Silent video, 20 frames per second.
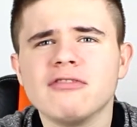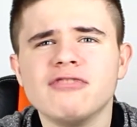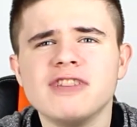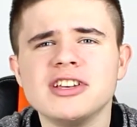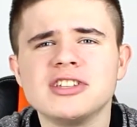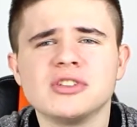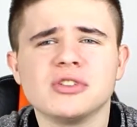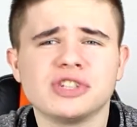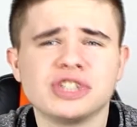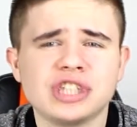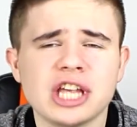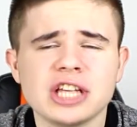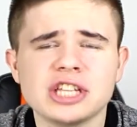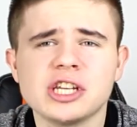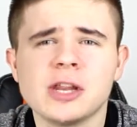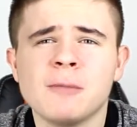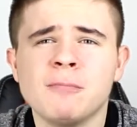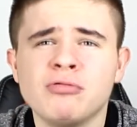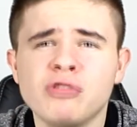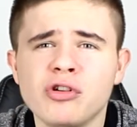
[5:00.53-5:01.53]
Research has
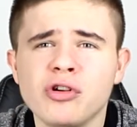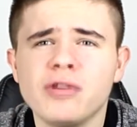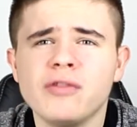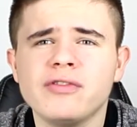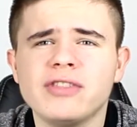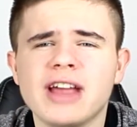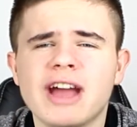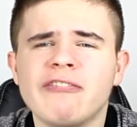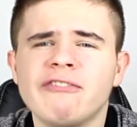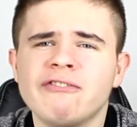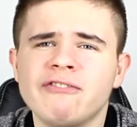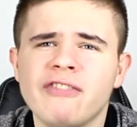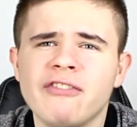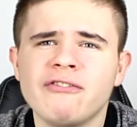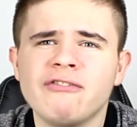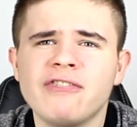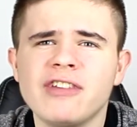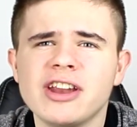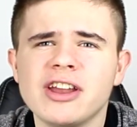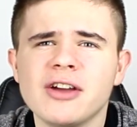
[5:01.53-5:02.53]
actually proved that
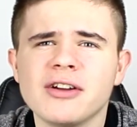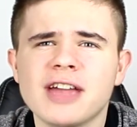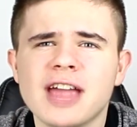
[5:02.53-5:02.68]
video